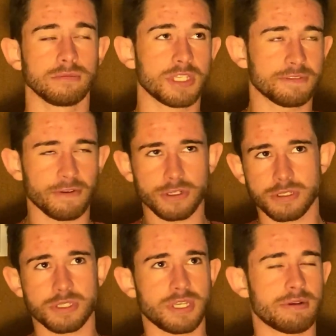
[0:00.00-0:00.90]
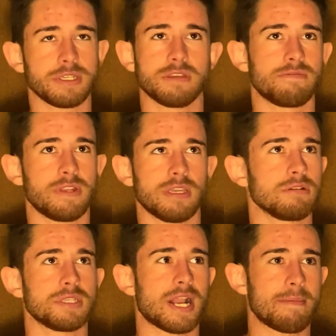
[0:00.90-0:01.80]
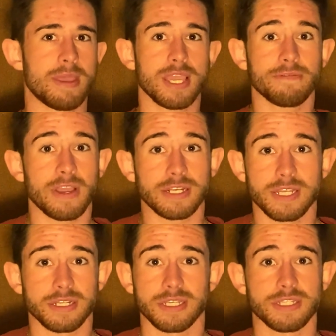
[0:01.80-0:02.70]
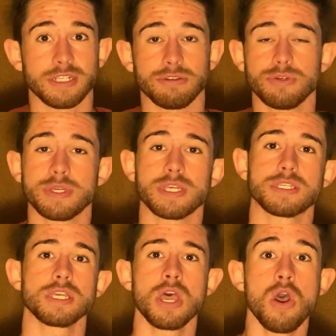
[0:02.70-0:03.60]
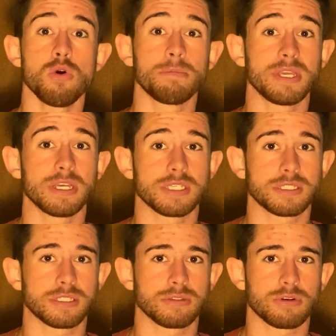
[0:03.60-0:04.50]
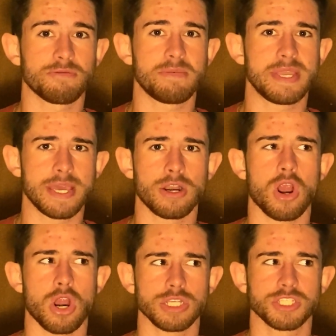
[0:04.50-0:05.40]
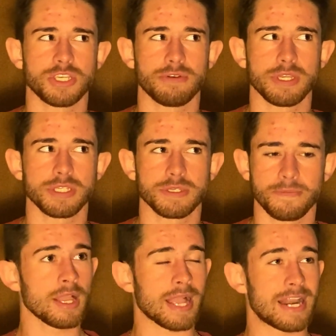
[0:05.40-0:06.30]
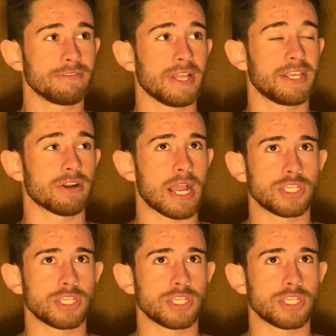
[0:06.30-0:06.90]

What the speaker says: This first series of videos that I make, if I intend to continue doing this, will be a sort of beginner art series, kind of like your high